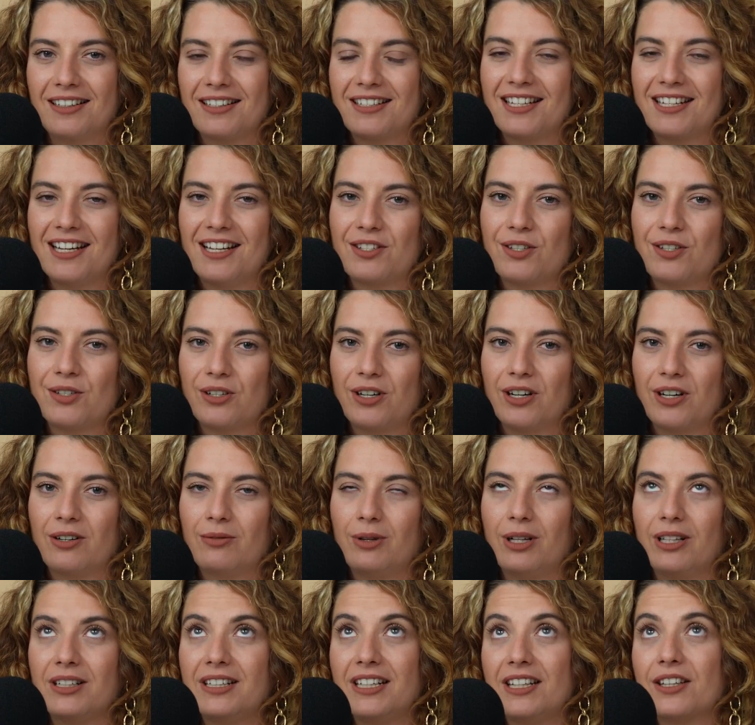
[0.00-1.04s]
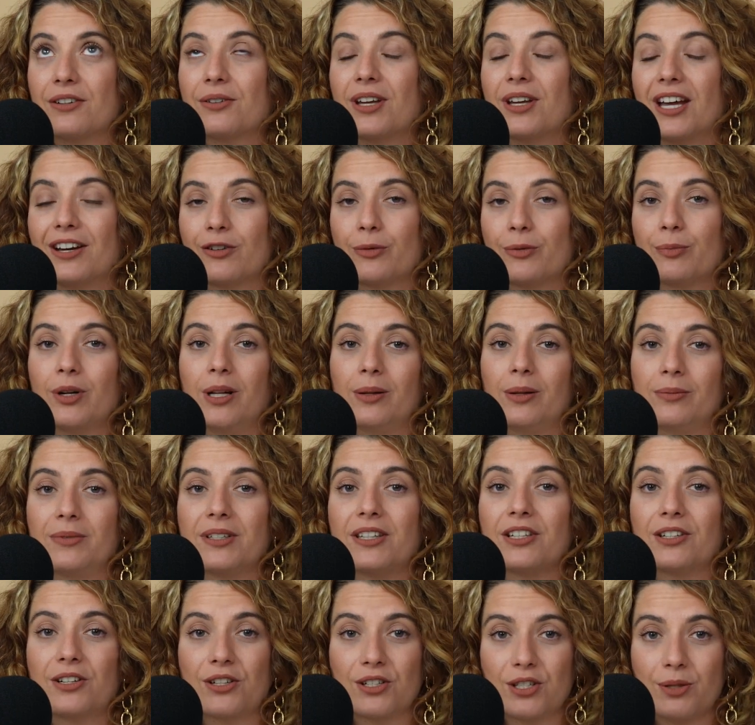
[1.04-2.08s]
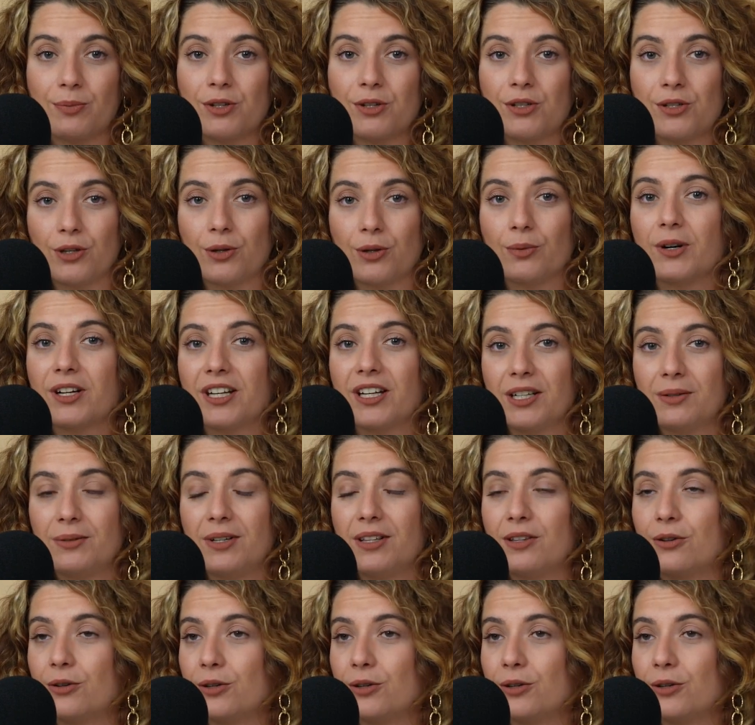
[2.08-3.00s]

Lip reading: chances are, well, either you have a problem with the customers you're working with,